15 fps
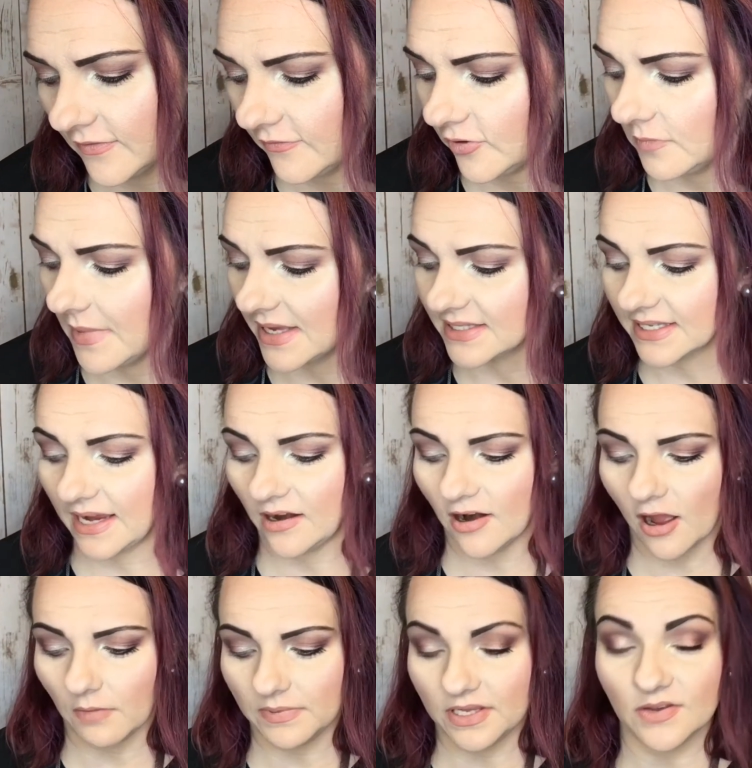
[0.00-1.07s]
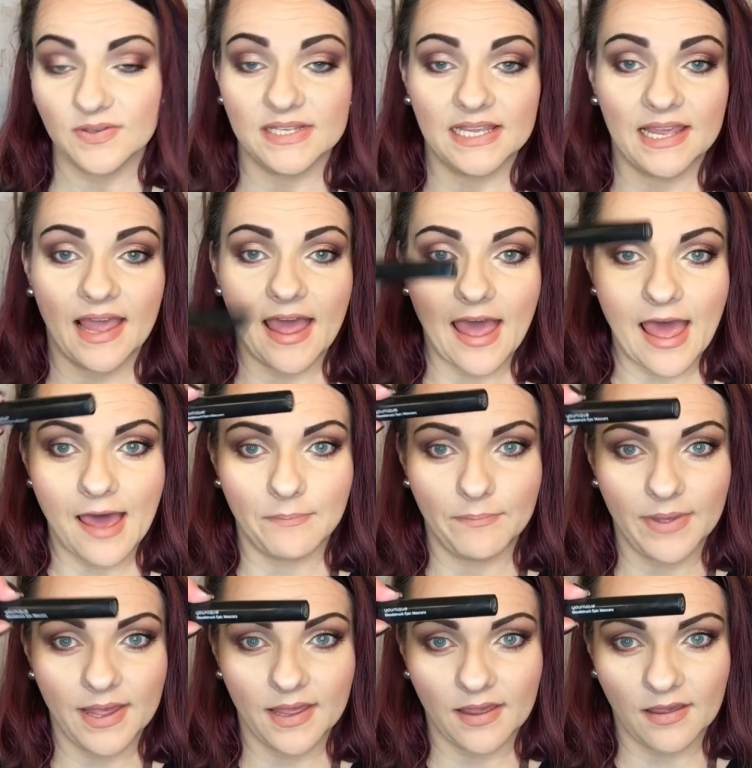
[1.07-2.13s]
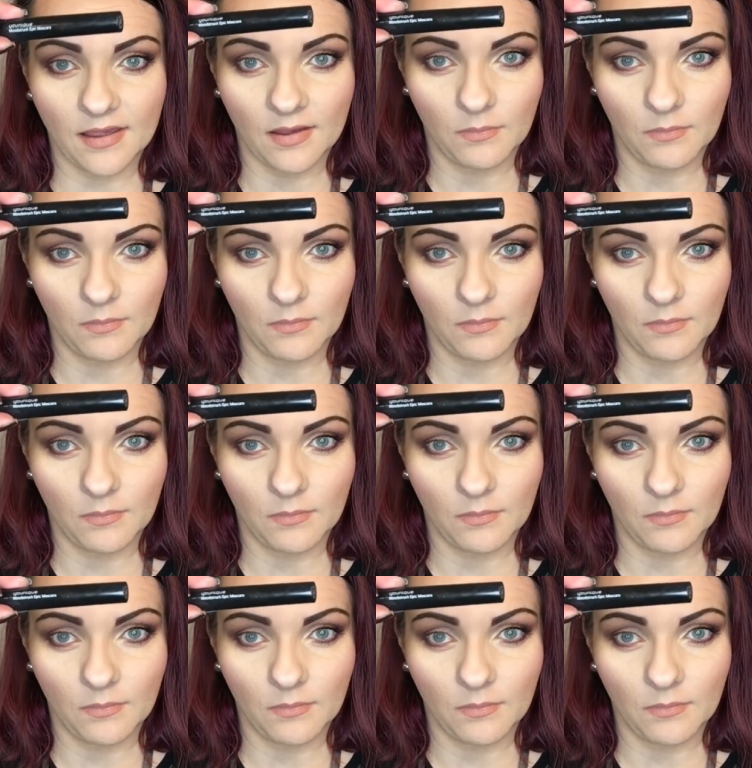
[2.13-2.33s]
For mascara, I'll be using Epic